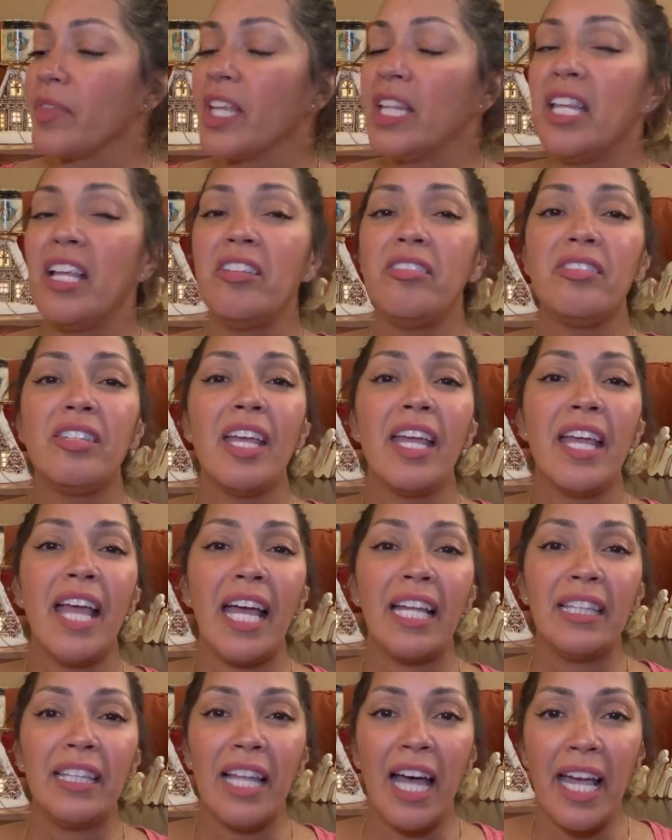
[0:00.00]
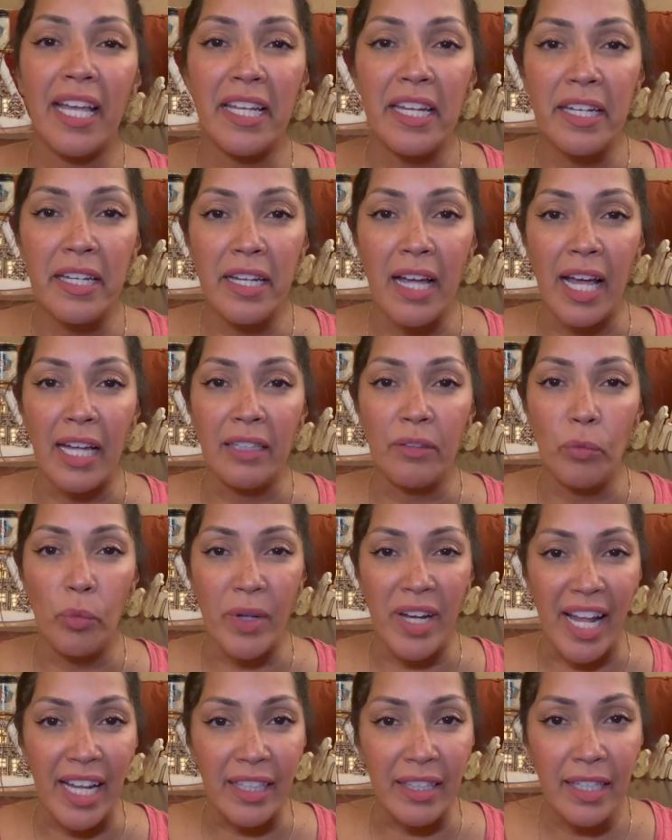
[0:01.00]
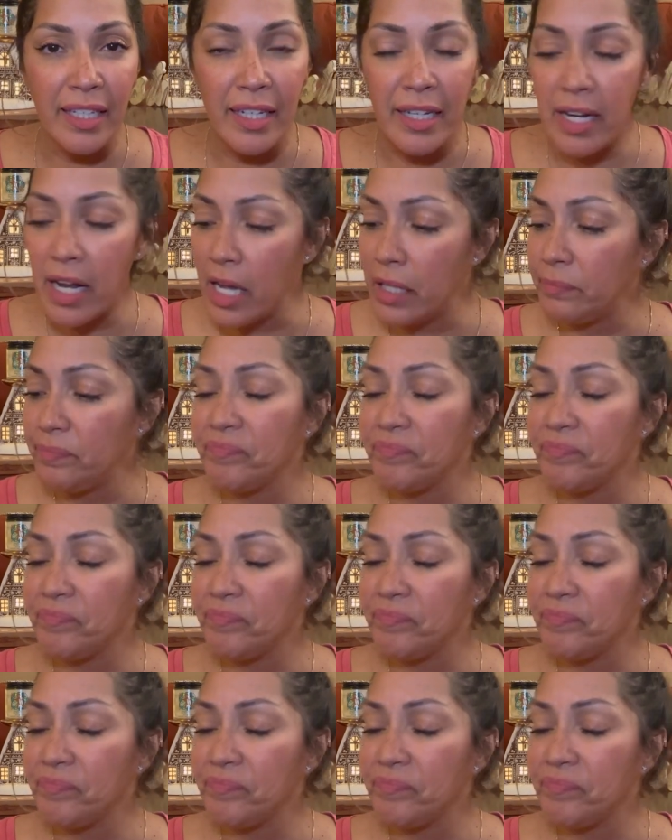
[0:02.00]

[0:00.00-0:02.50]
Let's say I lit it up,